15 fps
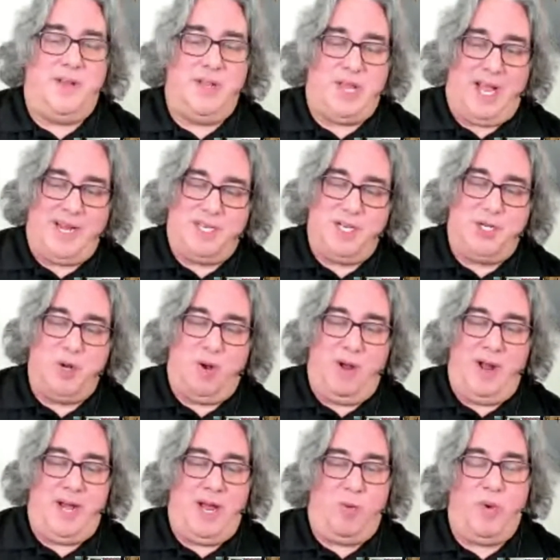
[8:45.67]
you'd like to
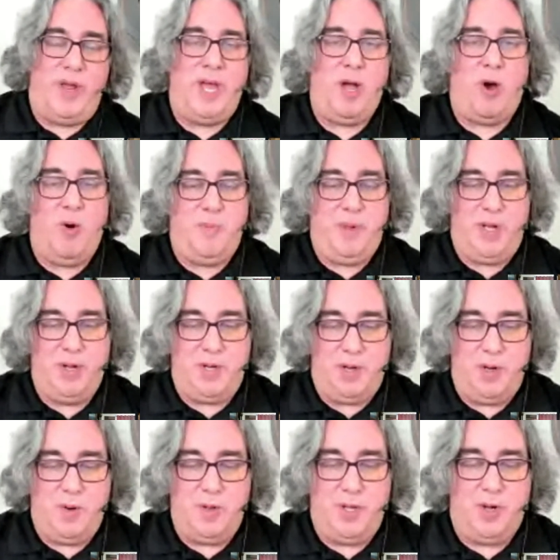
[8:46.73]
join, and we hope you
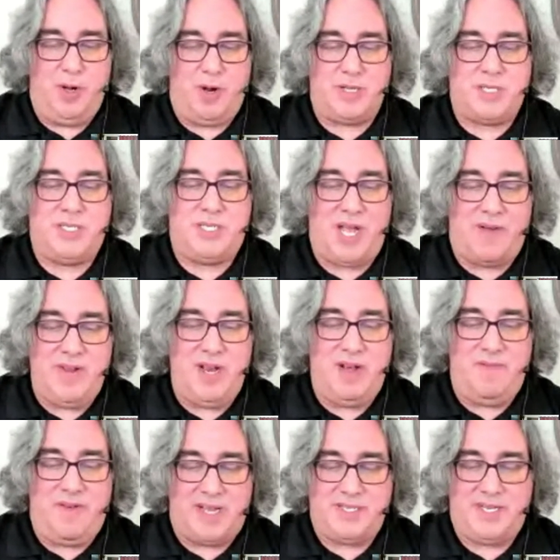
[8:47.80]
do, you can go to
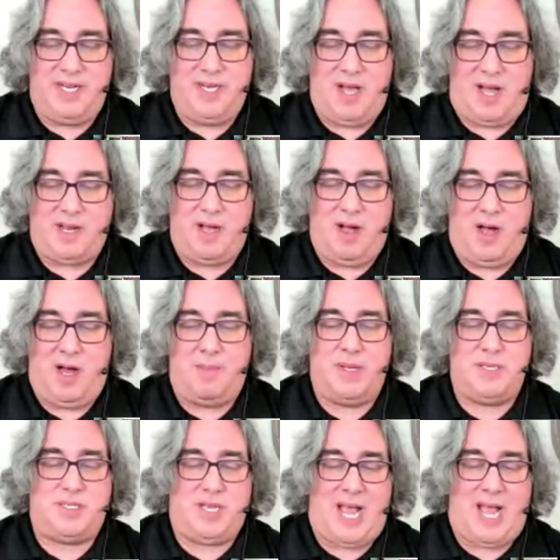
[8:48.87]

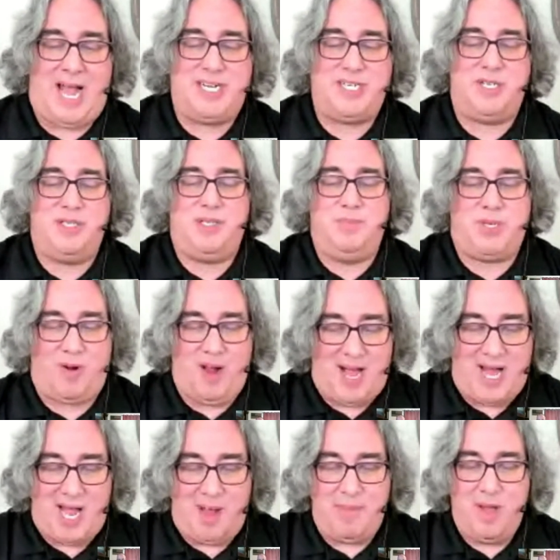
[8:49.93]

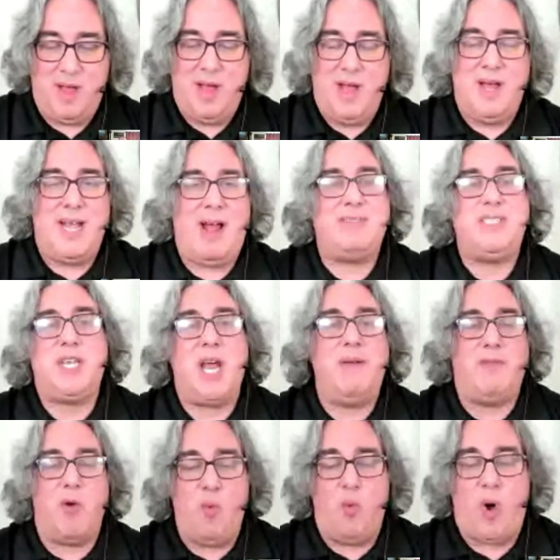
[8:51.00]
7investing.com/subscribe. Now it's time
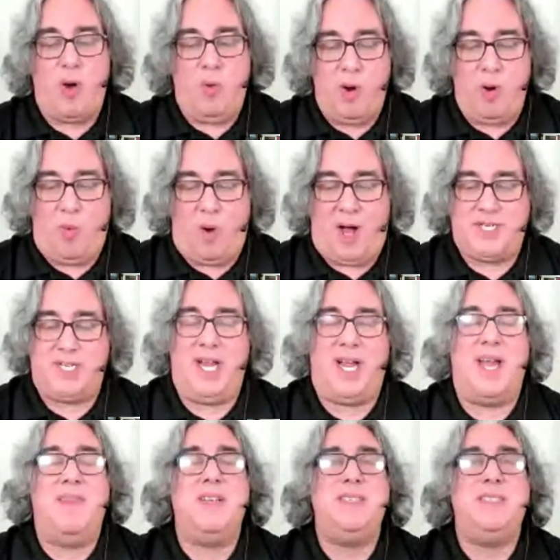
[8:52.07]
for what we're watching.
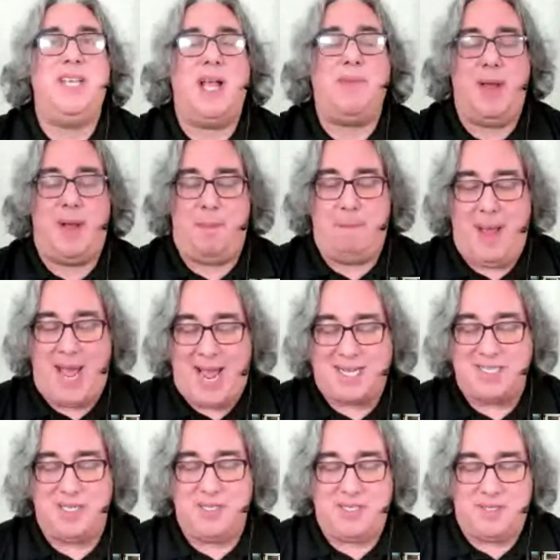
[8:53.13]
In this segment, Matt,